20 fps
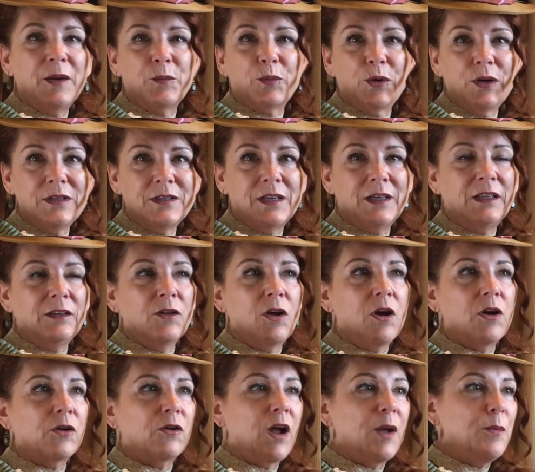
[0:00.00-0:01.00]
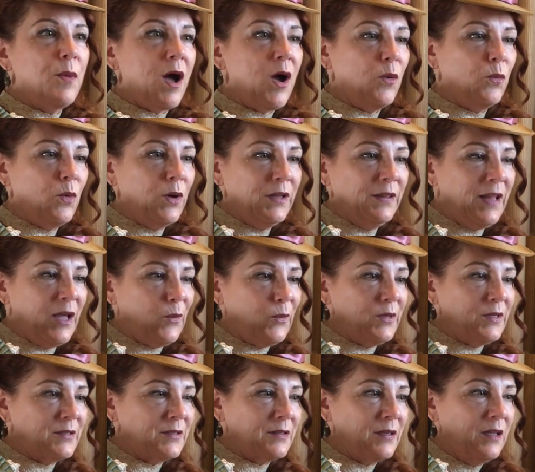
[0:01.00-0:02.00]
in print any longer. I bought one that
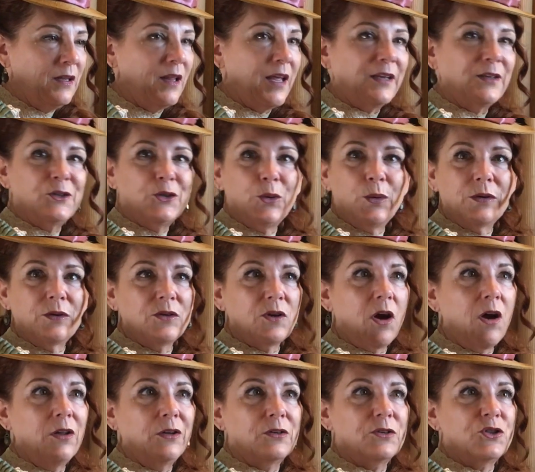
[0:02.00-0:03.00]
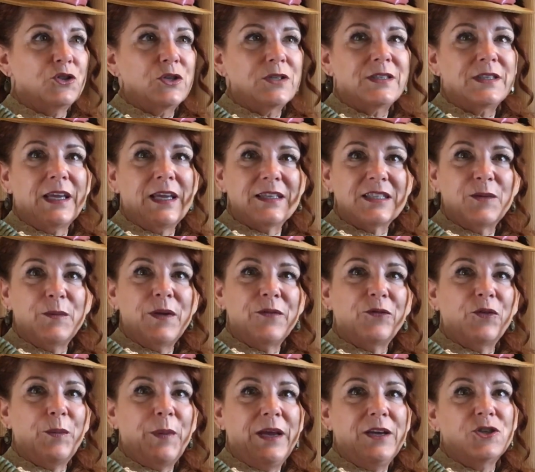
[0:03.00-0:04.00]
was like $200 just to get some
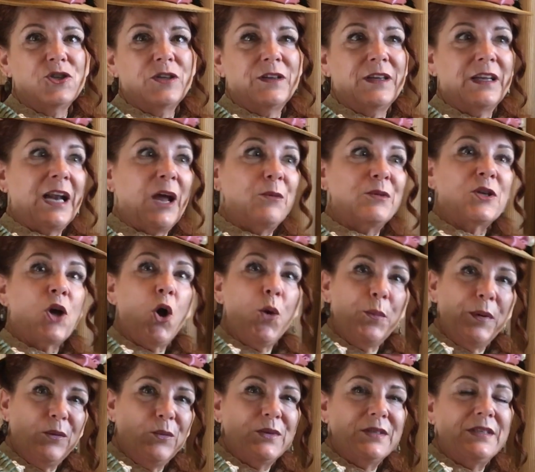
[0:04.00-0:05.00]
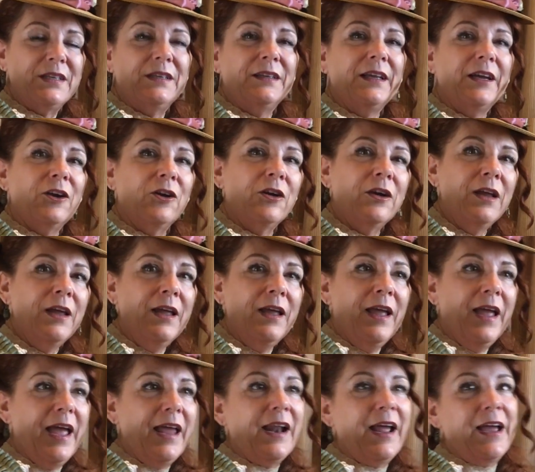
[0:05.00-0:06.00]
information that I was hoping was in there
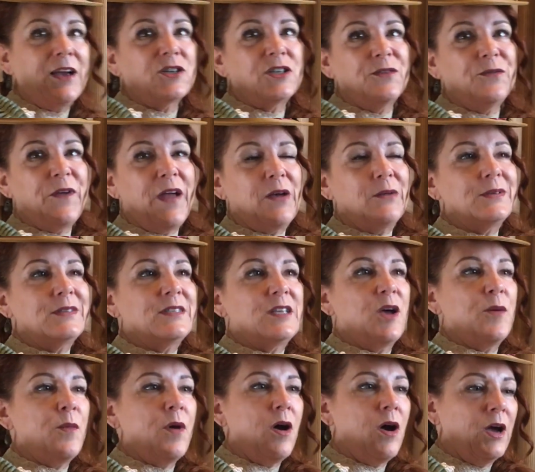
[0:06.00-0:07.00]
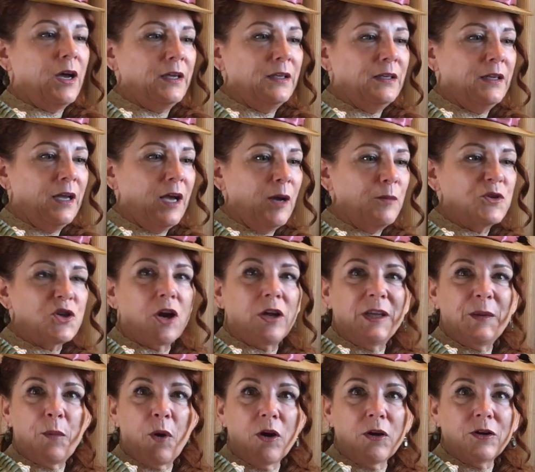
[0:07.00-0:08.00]
and I actually found some on um,
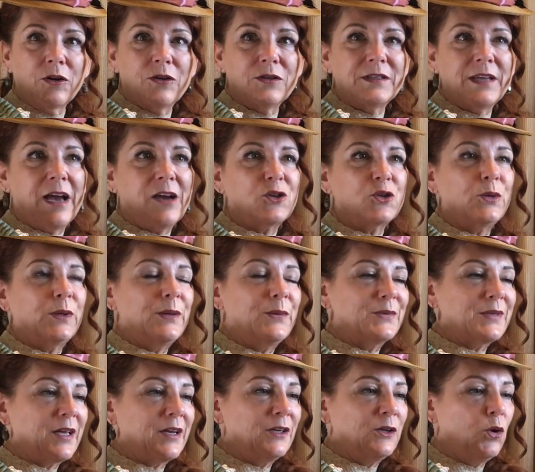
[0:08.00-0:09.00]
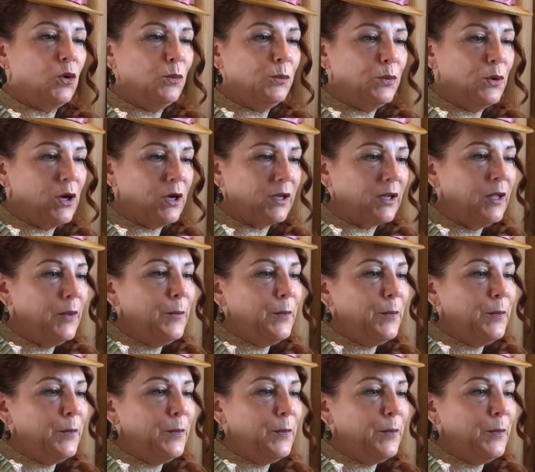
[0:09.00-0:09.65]
Charlie Parkhurst, actually. It was on an old book